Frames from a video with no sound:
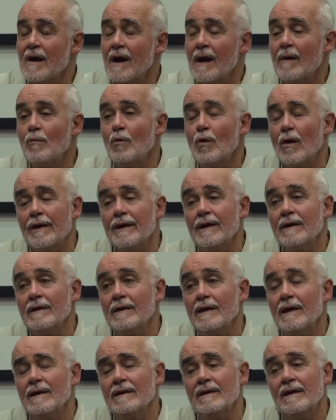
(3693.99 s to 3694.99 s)
I'm walking
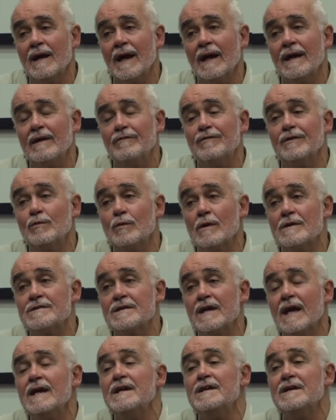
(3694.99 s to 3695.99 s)
in, like if it was
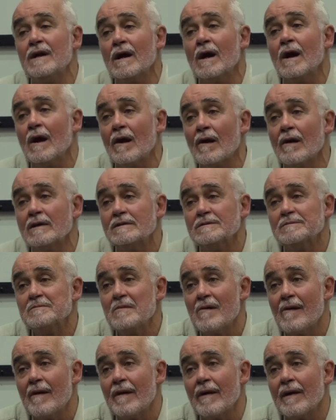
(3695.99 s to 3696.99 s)
an ADR
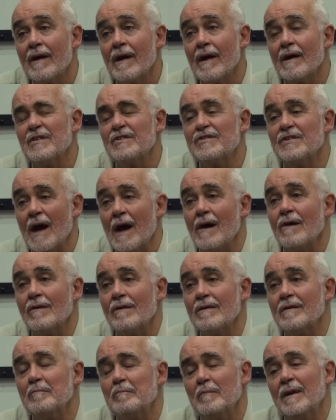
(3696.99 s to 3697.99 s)

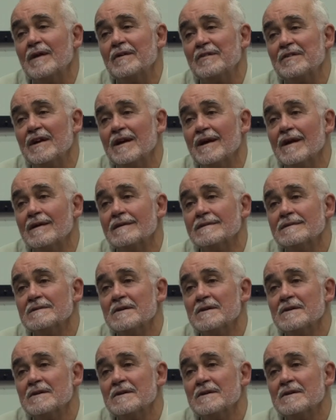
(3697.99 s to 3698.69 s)
sound mixing.